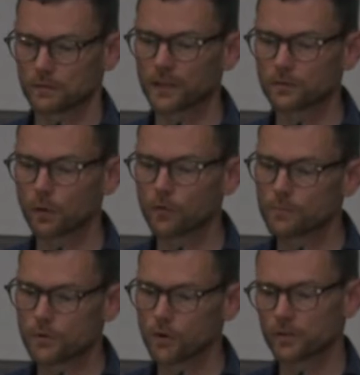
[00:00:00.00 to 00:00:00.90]
as though the
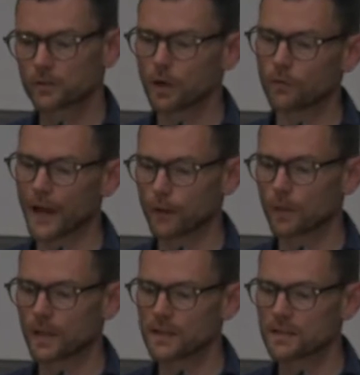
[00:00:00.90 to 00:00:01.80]
process of
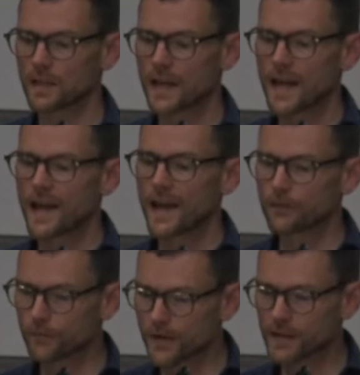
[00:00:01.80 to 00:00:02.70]
accumulation had
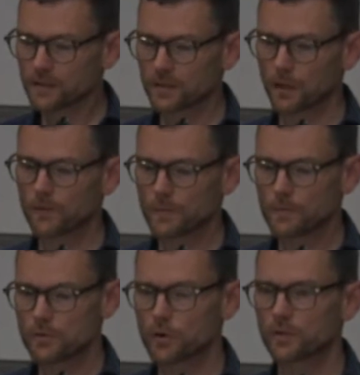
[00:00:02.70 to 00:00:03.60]
freed itself from the
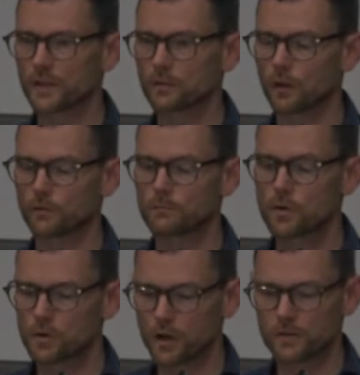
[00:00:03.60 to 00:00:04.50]
process of
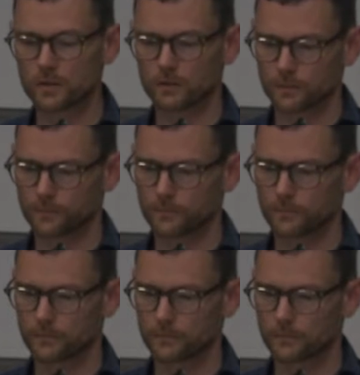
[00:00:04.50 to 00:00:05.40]
production.
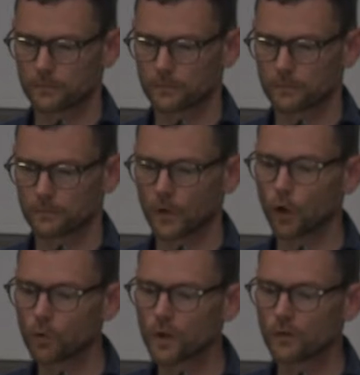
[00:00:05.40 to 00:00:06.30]

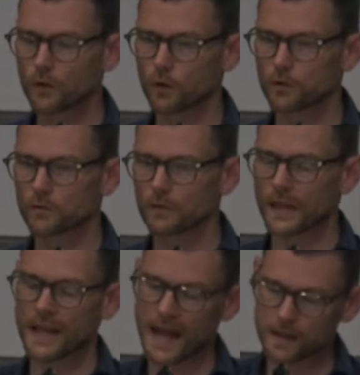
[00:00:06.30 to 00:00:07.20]
Only, of course,
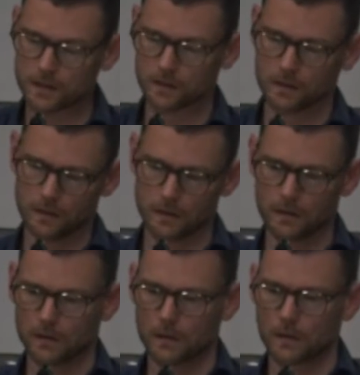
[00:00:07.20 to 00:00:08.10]
it hadn't.
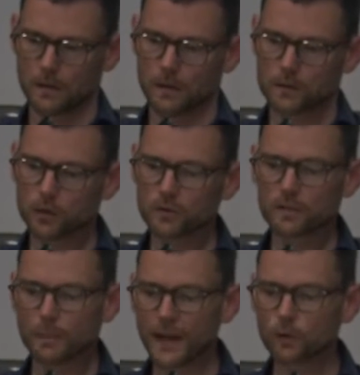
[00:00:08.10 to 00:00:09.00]
Just
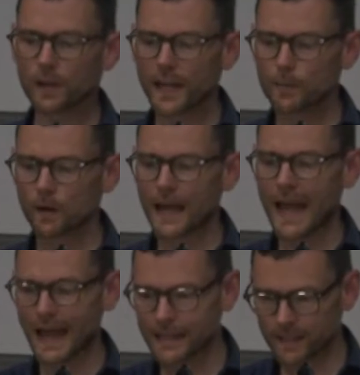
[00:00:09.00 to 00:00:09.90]
as manual labor
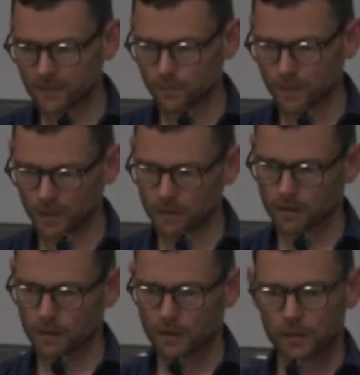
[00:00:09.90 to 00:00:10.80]
hadn't disappeared,
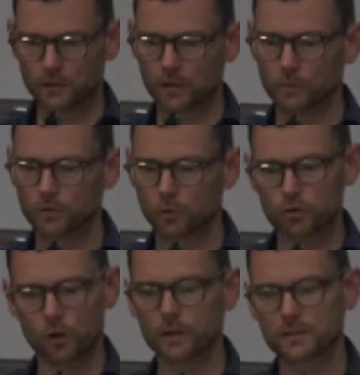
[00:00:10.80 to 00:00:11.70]
as some
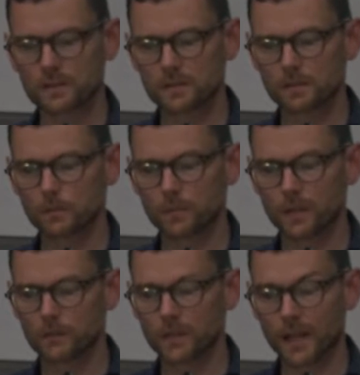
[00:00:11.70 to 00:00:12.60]
sociologists
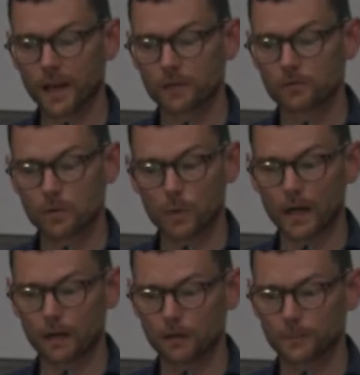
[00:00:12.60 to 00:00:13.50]
believed it had for a
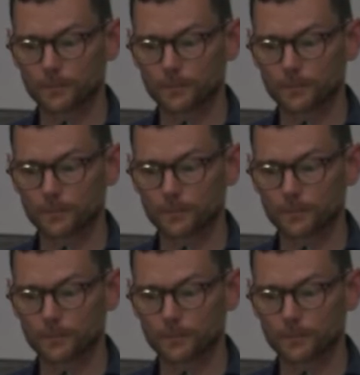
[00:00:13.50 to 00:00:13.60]
while.